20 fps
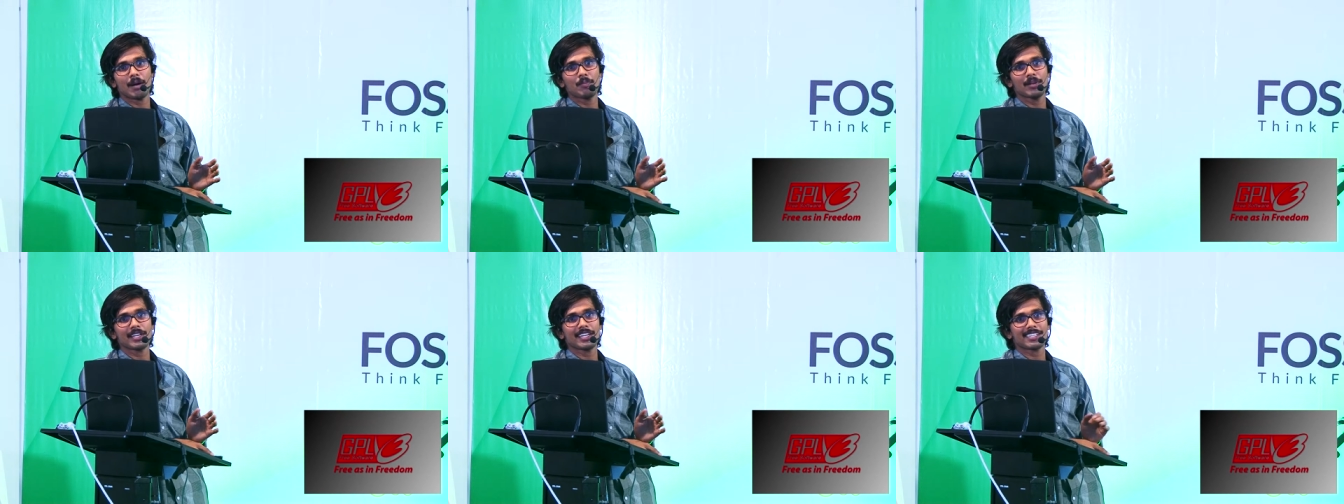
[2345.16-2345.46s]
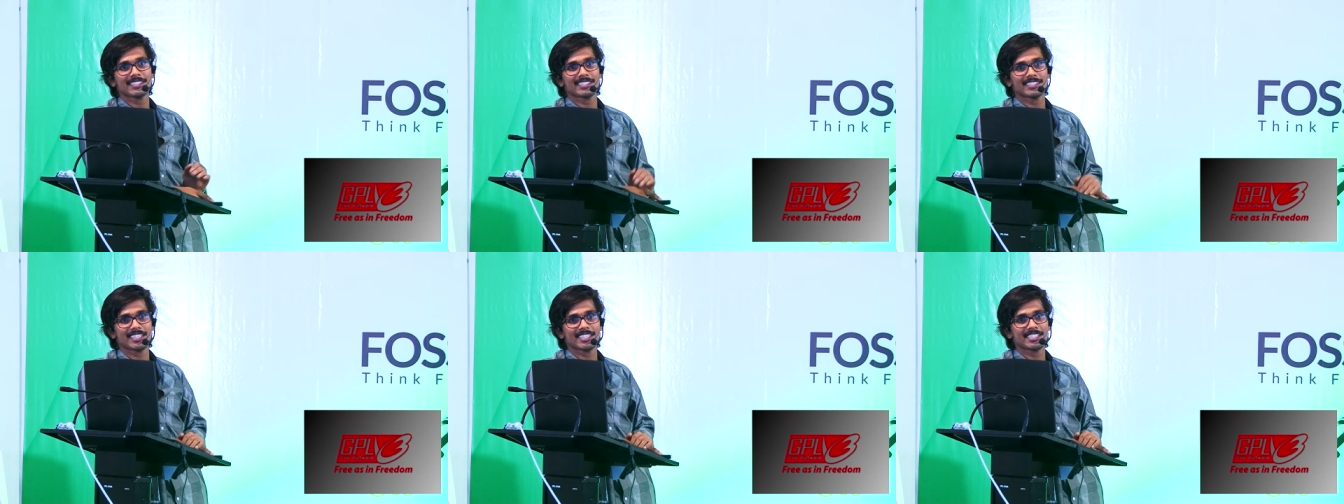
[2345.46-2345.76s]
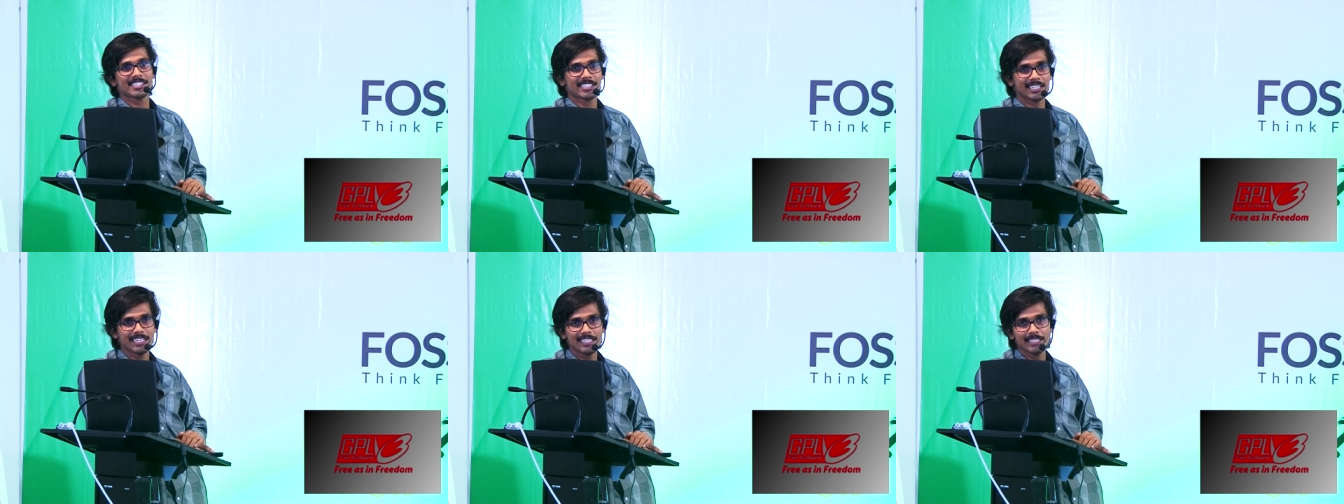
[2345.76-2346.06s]
applications are
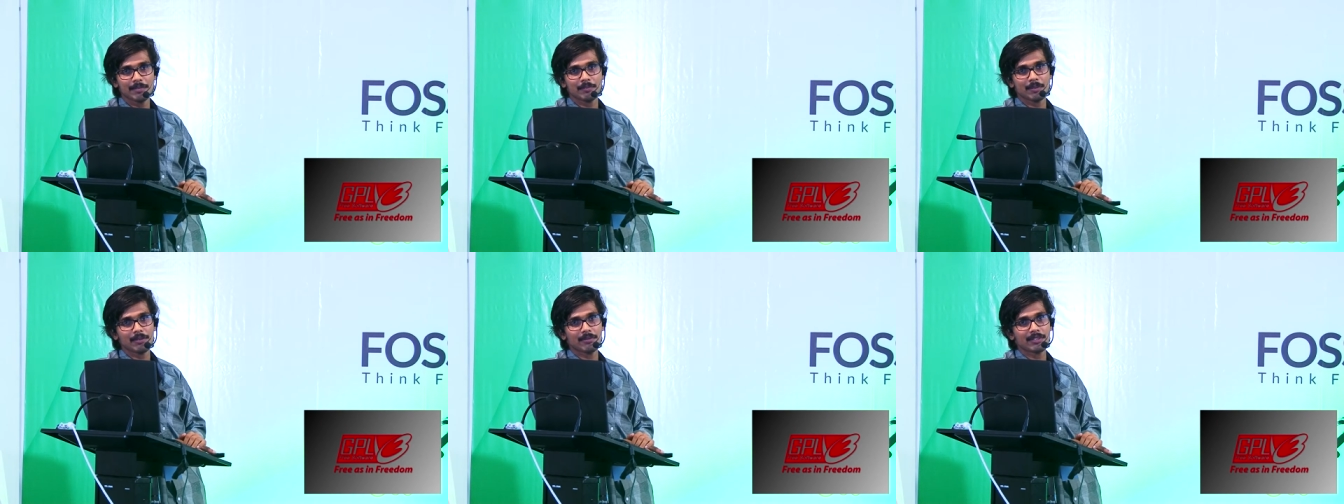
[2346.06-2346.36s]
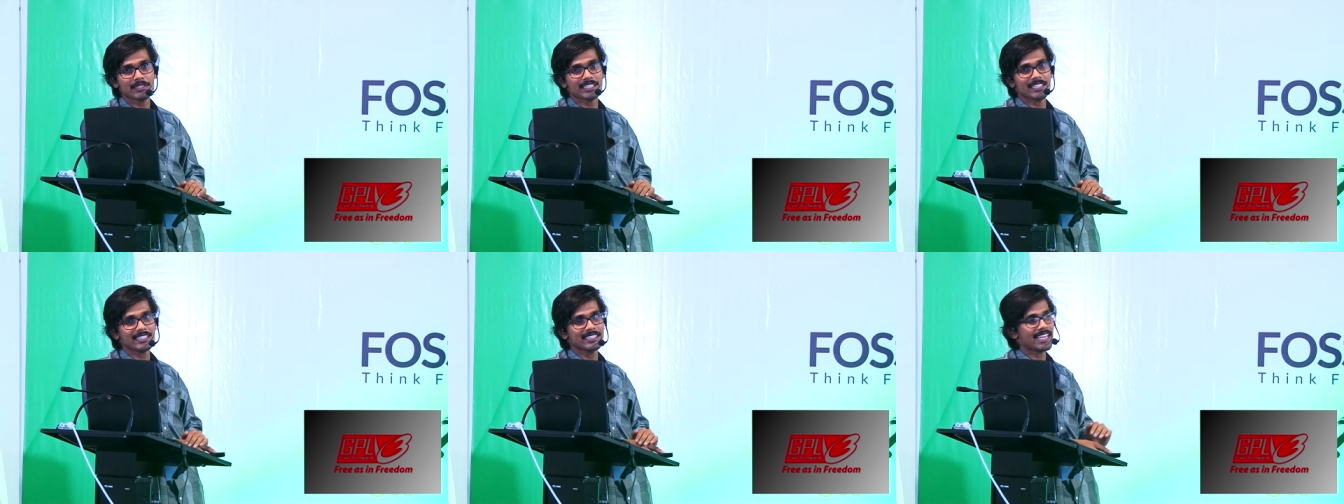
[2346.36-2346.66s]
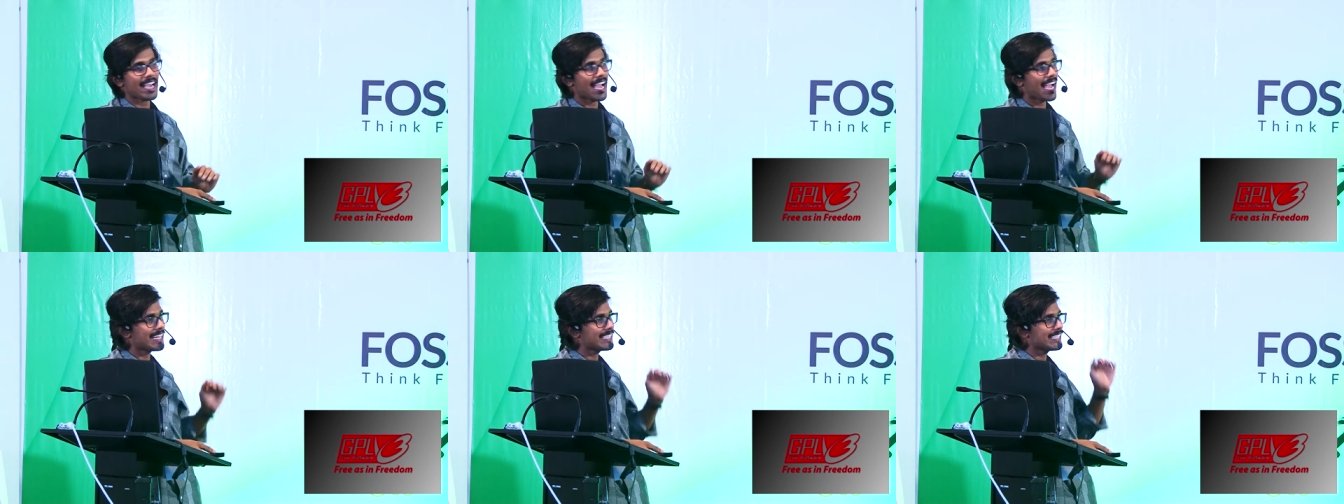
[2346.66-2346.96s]
still GPL v3.
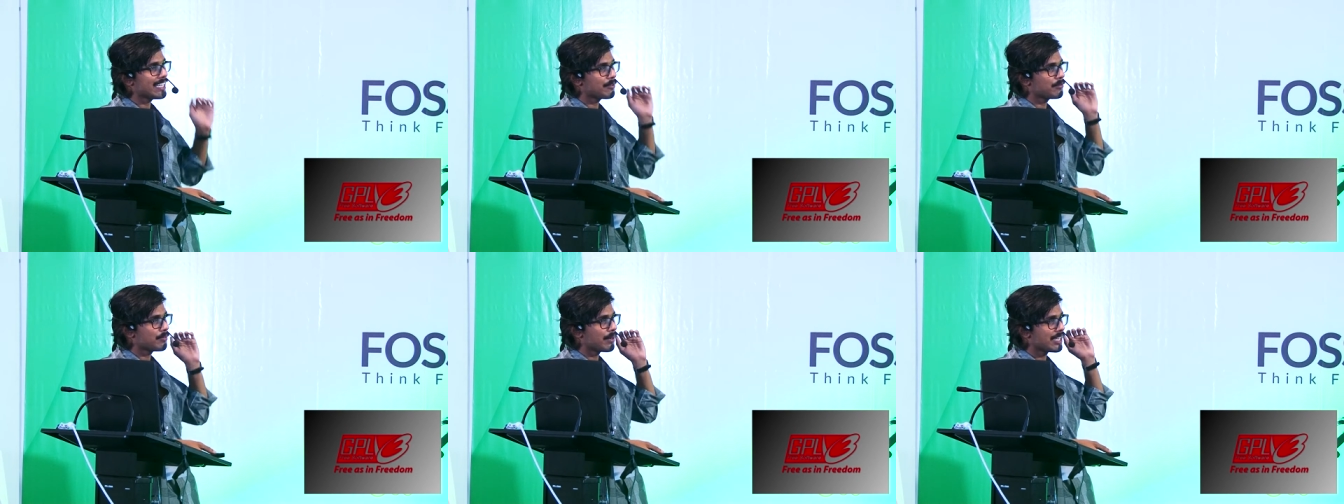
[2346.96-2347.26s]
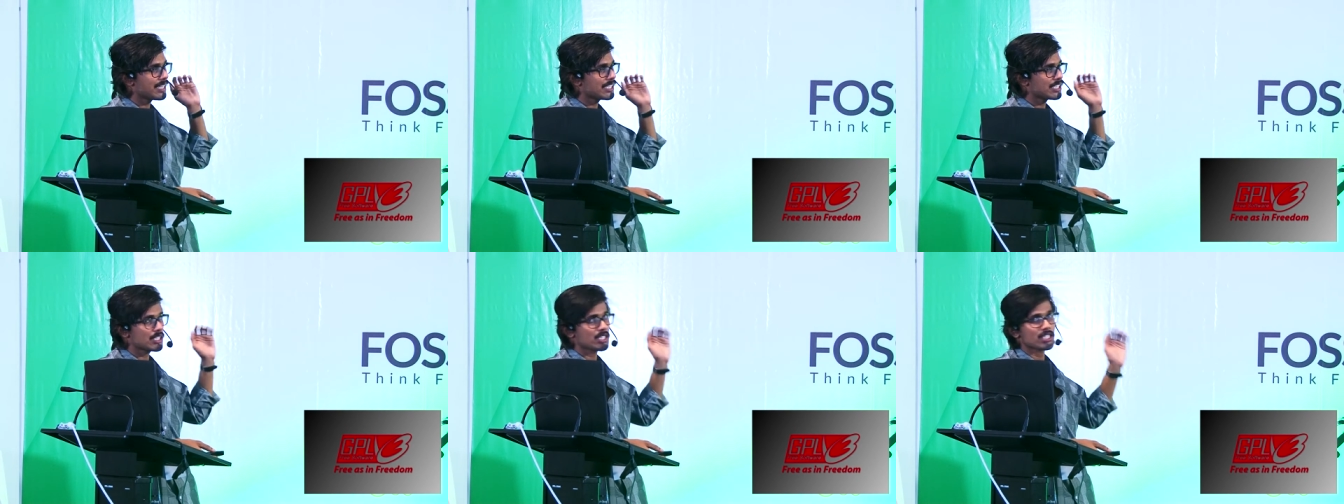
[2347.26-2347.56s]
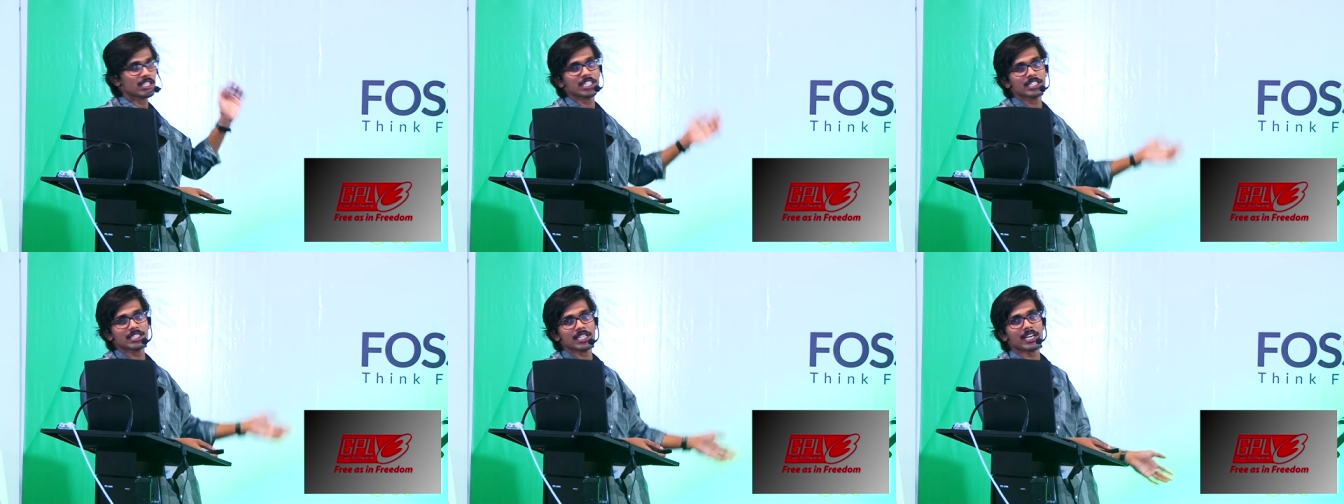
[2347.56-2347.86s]
The idea by
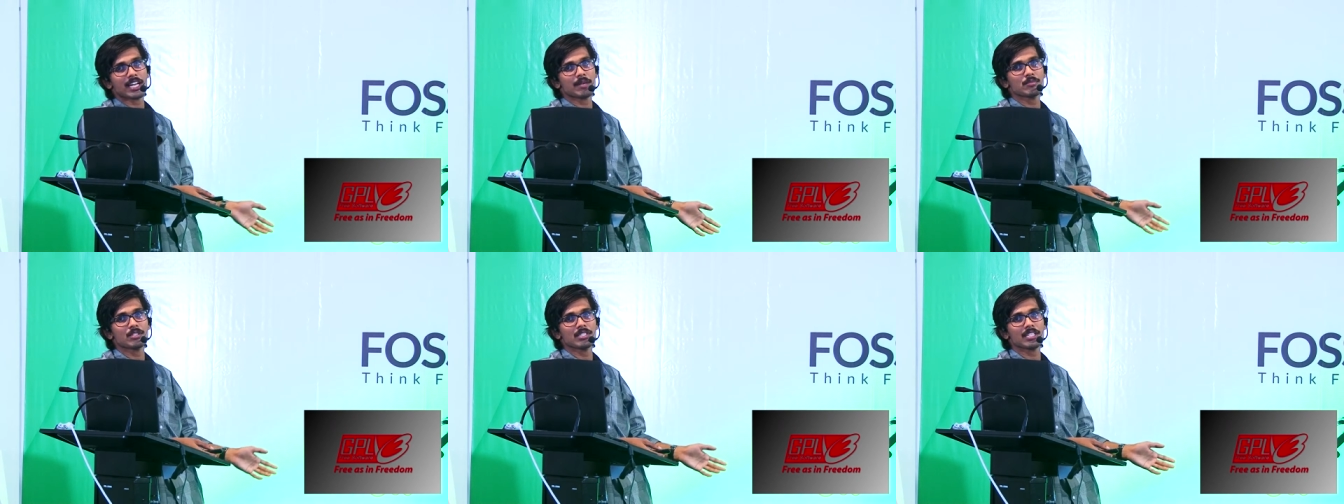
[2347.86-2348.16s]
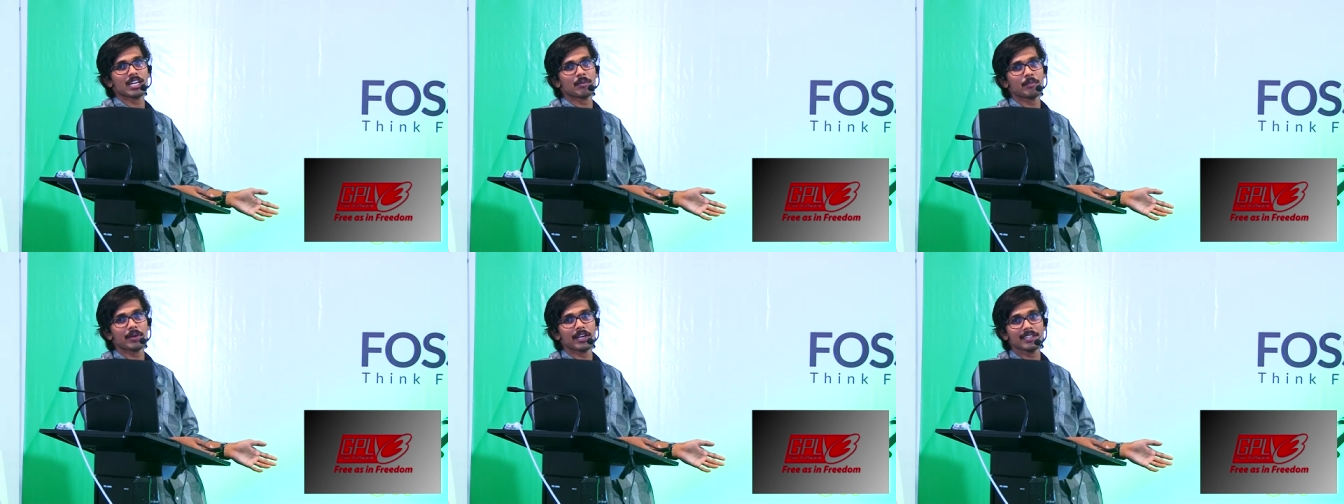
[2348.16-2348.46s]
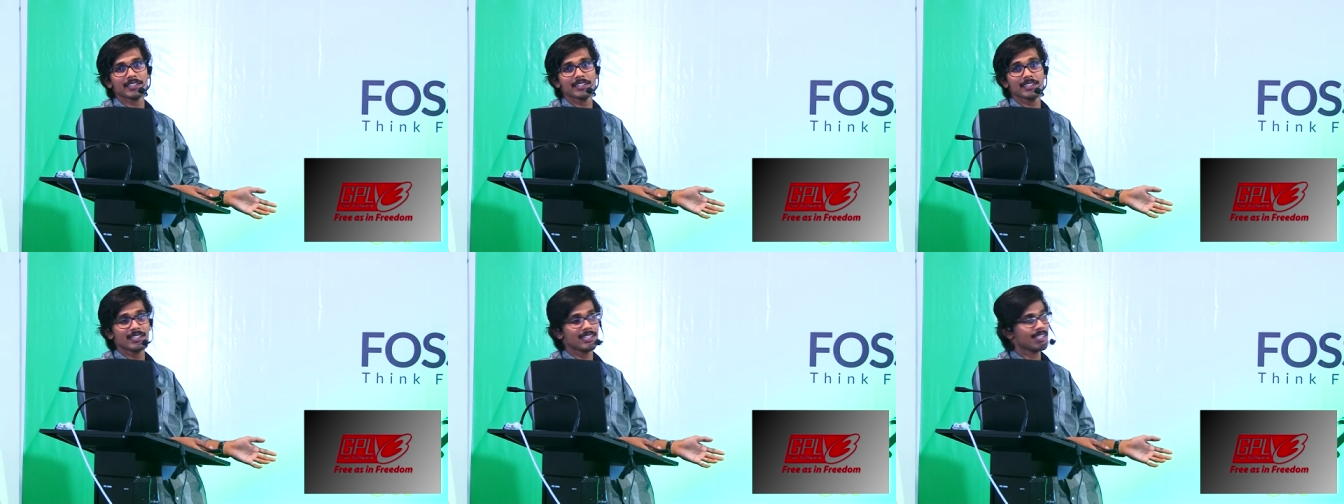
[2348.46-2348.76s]
Richard M.
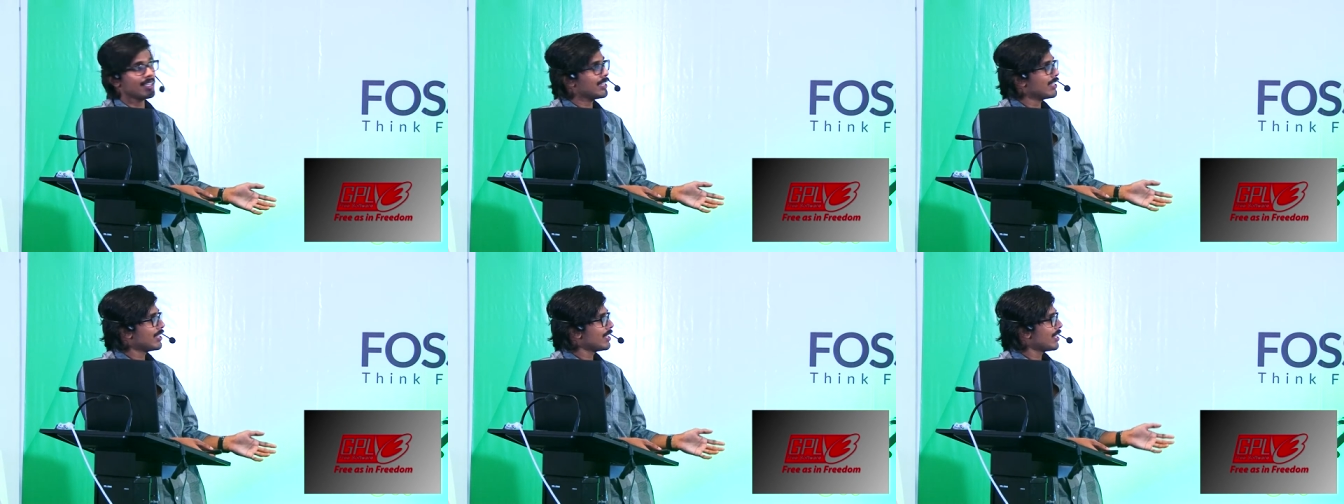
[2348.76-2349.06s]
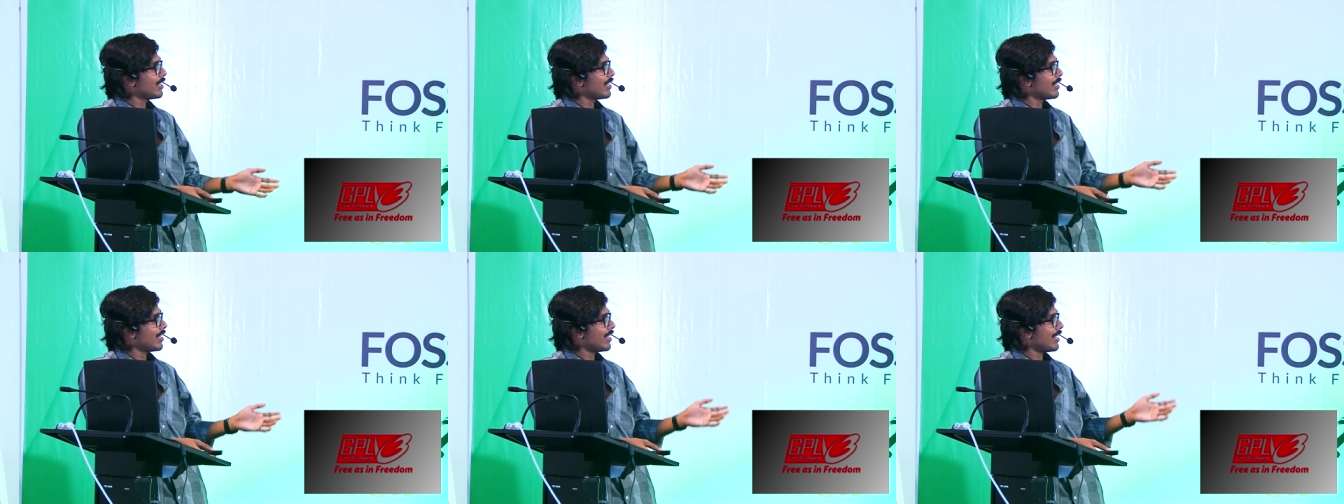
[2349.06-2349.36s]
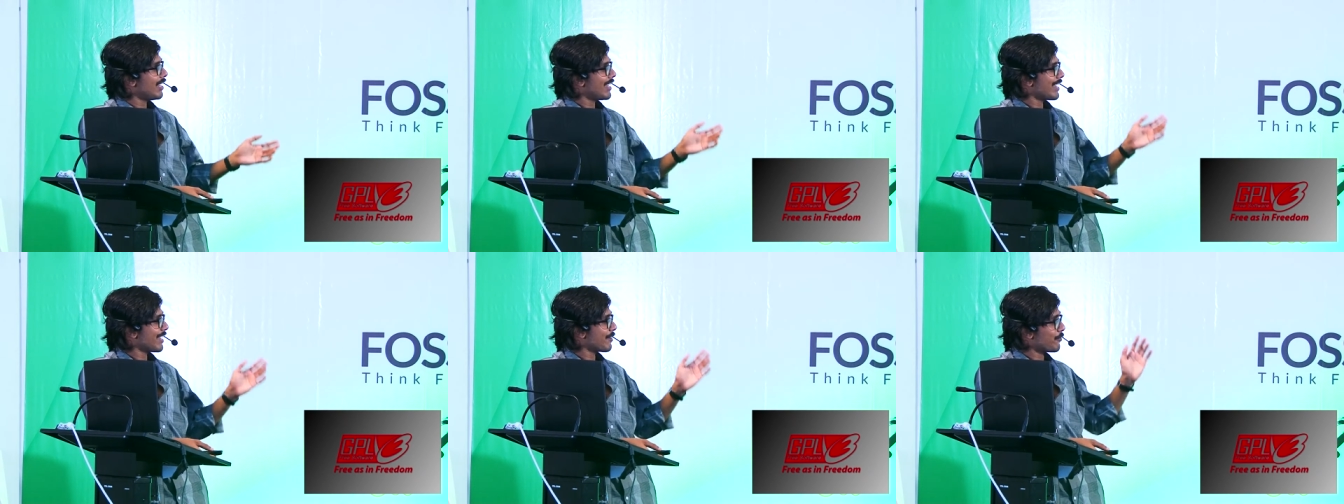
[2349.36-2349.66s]
Stallman.
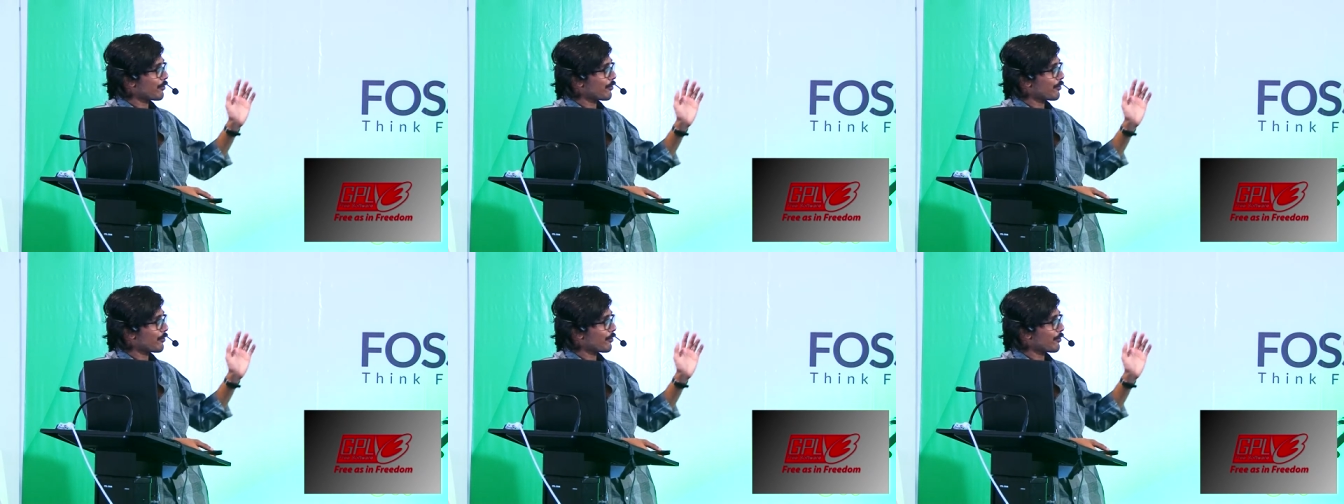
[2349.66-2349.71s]
Uh, I